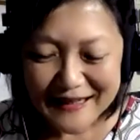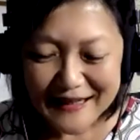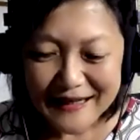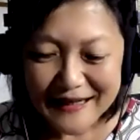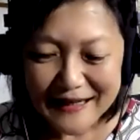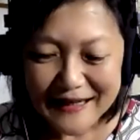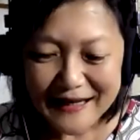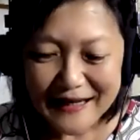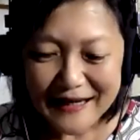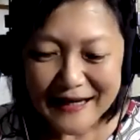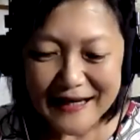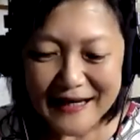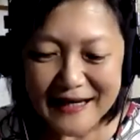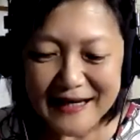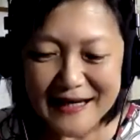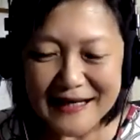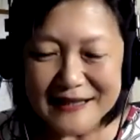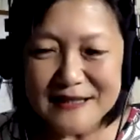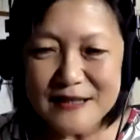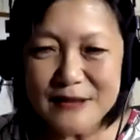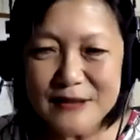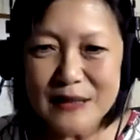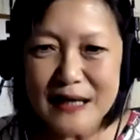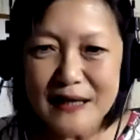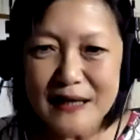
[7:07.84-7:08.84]
And
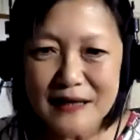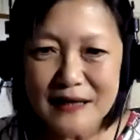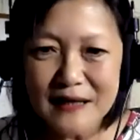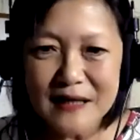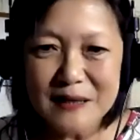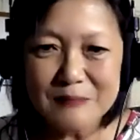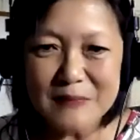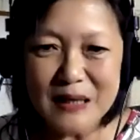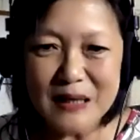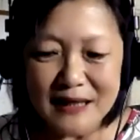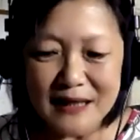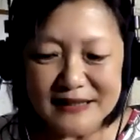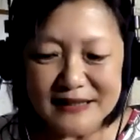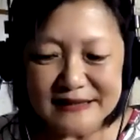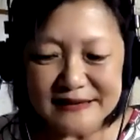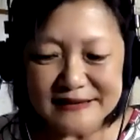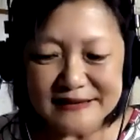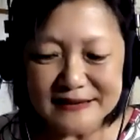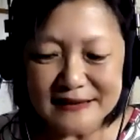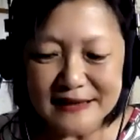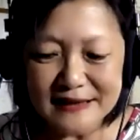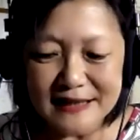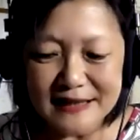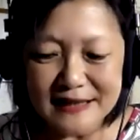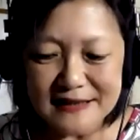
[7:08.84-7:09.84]
um, I
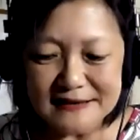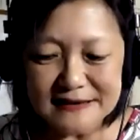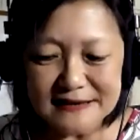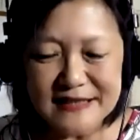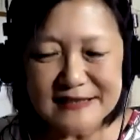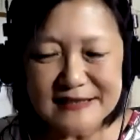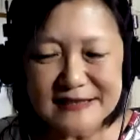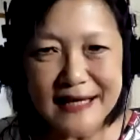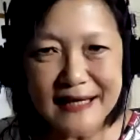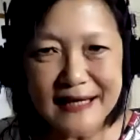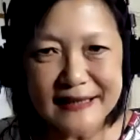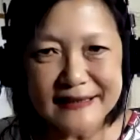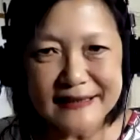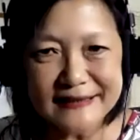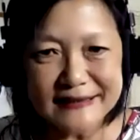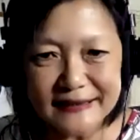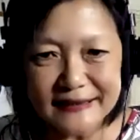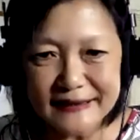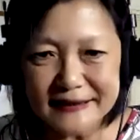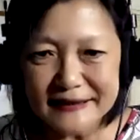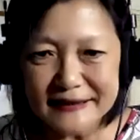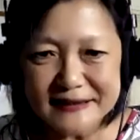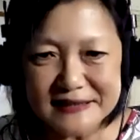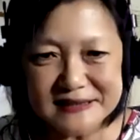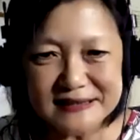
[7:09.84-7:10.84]
discussed these
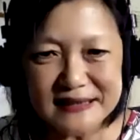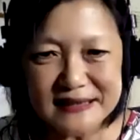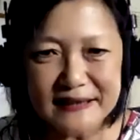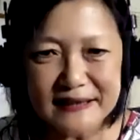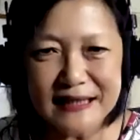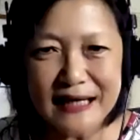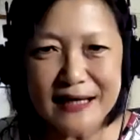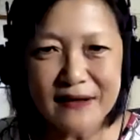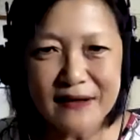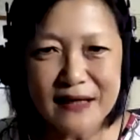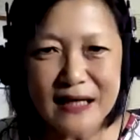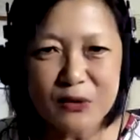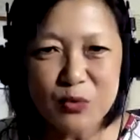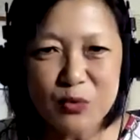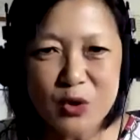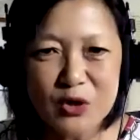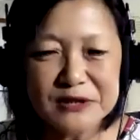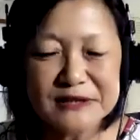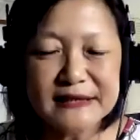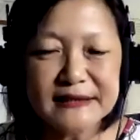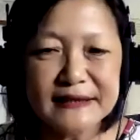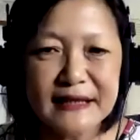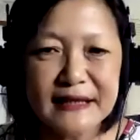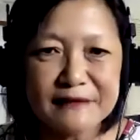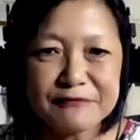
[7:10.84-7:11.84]
ideas and how I wanted
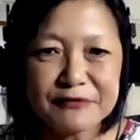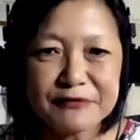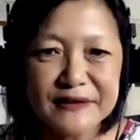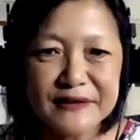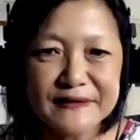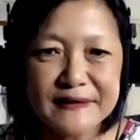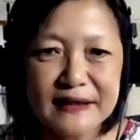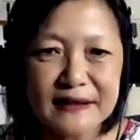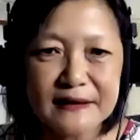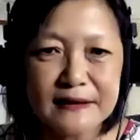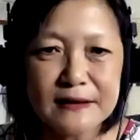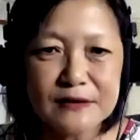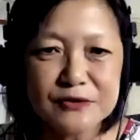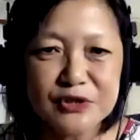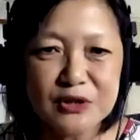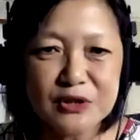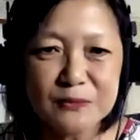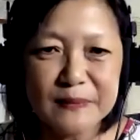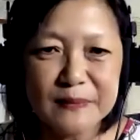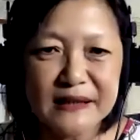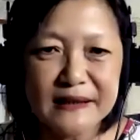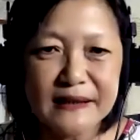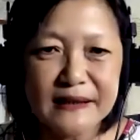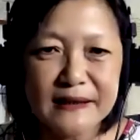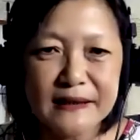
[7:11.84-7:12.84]
everything to
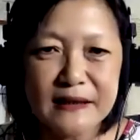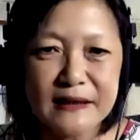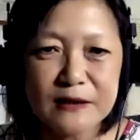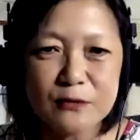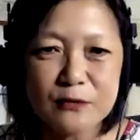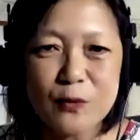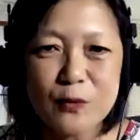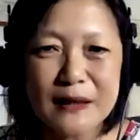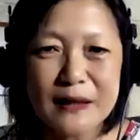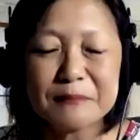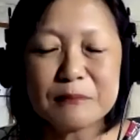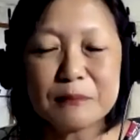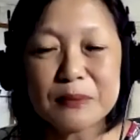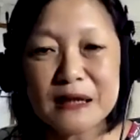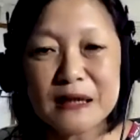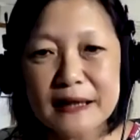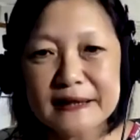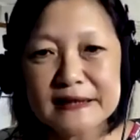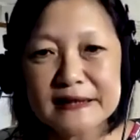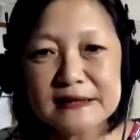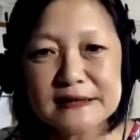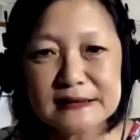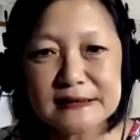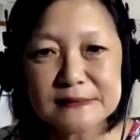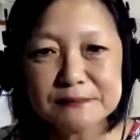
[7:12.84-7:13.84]
be in one place